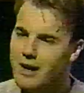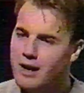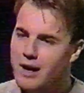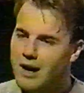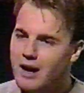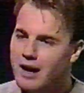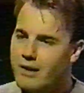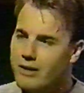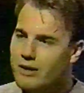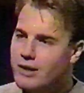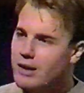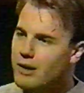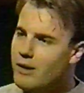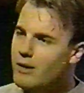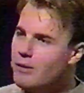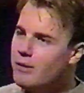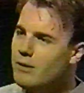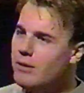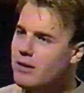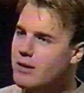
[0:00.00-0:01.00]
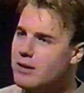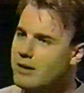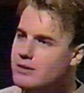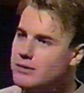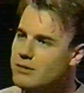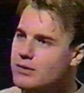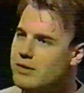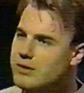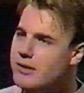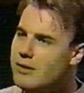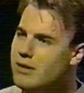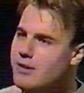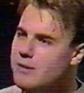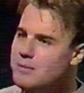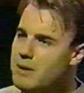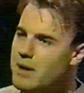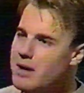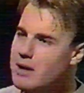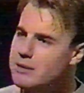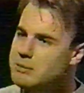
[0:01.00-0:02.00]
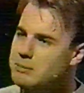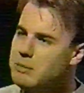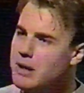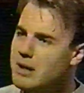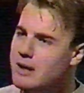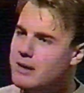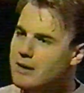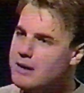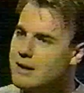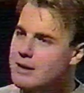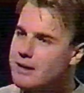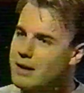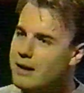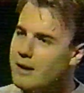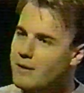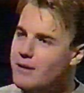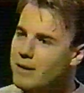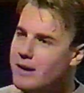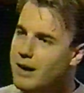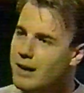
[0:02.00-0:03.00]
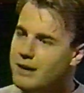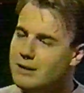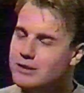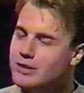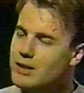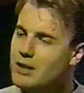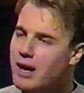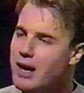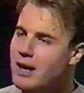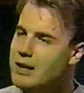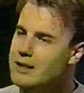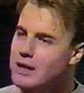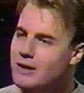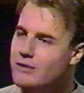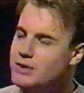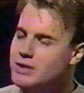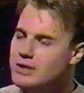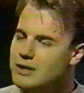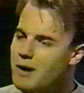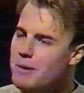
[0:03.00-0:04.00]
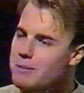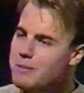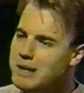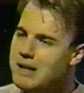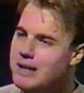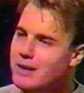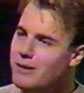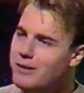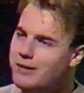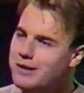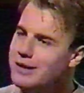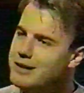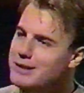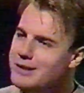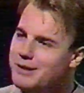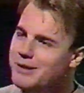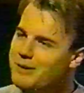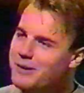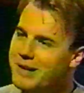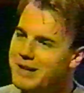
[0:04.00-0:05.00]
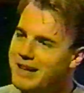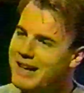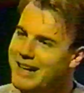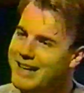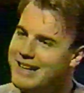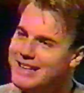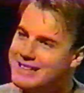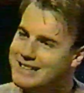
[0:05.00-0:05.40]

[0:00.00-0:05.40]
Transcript: I think, oh, I could just go on Mars bar right now. I never stop being hungry. I don't know what it is.